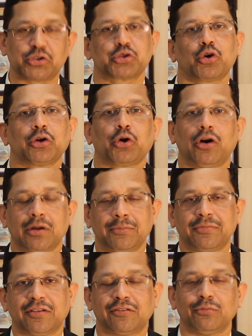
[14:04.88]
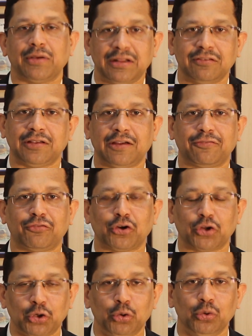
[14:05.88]
is called condoms, is very safe
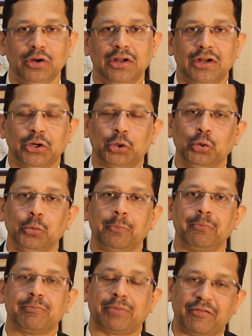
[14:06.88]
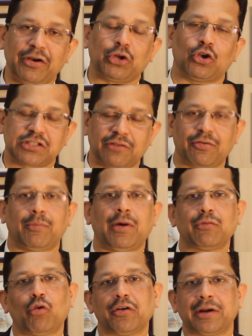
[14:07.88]
for you to prevent yourself from
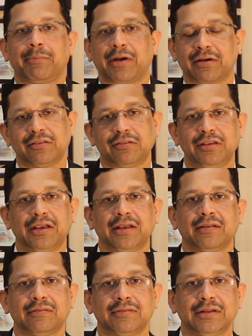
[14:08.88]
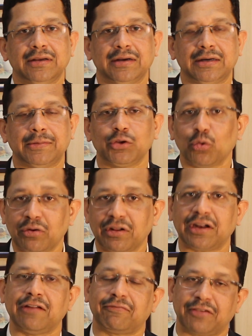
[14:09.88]
unwanted pregnancy and
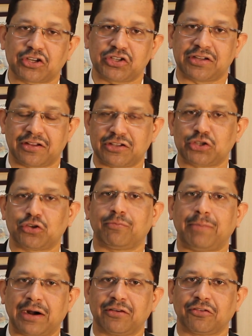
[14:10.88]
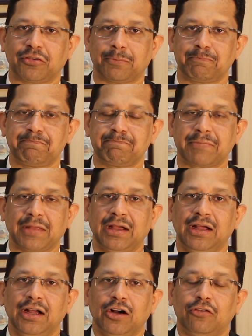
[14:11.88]
urinary infection as a result of partnership.
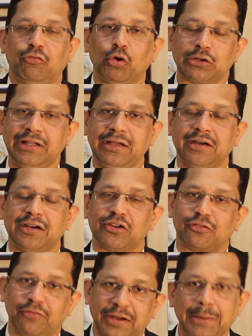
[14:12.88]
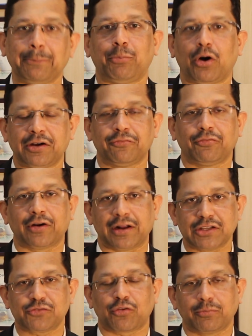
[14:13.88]
Fourthly, it is very important for
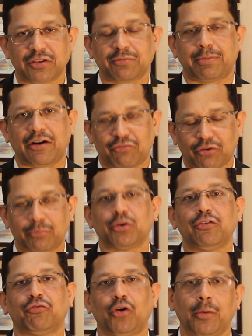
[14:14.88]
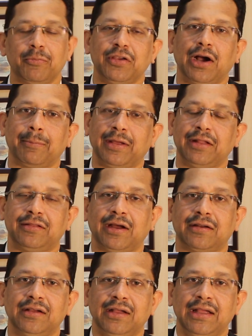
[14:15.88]
us from this platform to inform young men
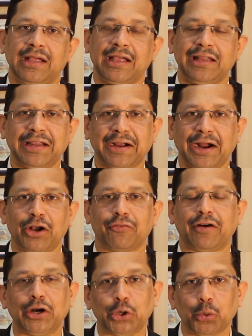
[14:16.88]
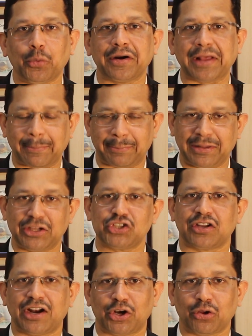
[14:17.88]
that any kind of untoward happening in
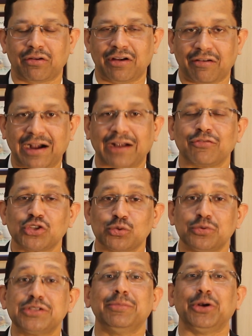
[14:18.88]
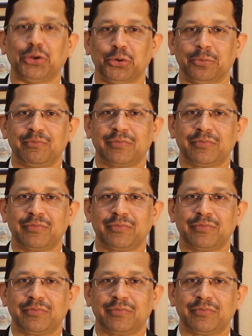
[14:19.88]
genitourinary tract which is visible to you,